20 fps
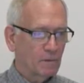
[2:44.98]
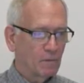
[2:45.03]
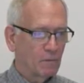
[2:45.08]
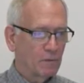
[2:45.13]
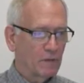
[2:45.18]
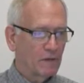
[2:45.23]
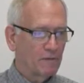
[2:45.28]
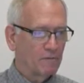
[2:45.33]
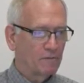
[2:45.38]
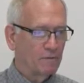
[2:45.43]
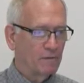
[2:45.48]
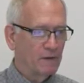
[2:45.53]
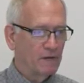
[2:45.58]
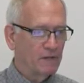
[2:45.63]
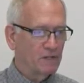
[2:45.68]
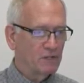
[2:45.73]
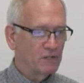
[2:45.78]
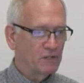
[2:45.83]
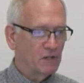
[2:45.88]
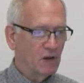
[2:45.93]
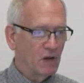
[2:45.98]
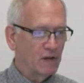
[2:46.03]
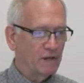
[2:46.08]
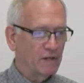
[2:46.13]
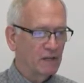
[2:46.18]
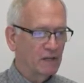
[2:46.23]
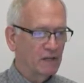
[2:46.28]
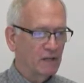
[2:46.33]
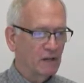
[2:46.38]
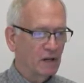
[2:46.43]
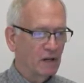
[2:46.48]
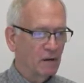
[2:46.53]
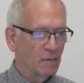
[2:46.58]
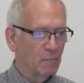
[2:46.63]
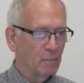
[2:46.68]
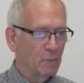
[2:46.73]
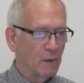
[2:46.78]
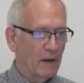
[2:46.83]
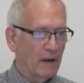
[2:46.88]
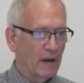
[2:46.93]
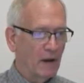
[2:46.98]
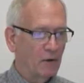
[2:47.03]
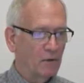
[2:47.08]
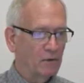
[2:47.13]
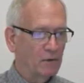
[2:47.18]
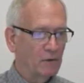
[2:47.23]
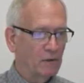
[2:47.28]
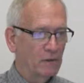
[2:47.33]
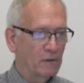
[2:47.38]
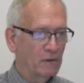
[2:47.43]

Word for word: We had finished talking about